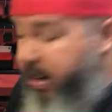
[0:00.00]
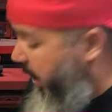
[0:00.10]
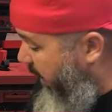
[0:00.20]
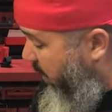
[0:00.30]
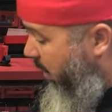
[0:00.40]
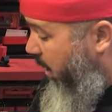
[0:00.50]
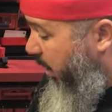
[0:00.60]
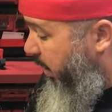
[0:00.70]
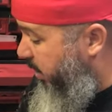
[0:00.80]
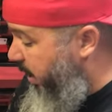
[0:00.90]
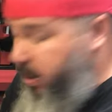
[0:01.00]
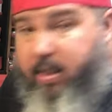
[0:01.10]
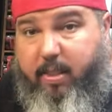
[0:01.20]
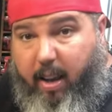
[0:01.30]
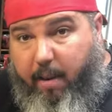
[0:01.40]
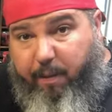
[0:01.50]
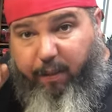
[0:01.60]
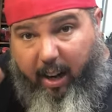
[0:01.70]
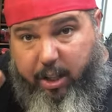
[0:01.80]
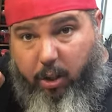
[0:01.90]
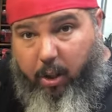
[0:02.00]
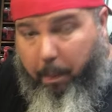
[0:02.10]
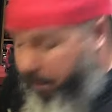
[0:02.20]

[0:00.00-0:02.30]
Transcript: Now, I'm gonna take the same fragile little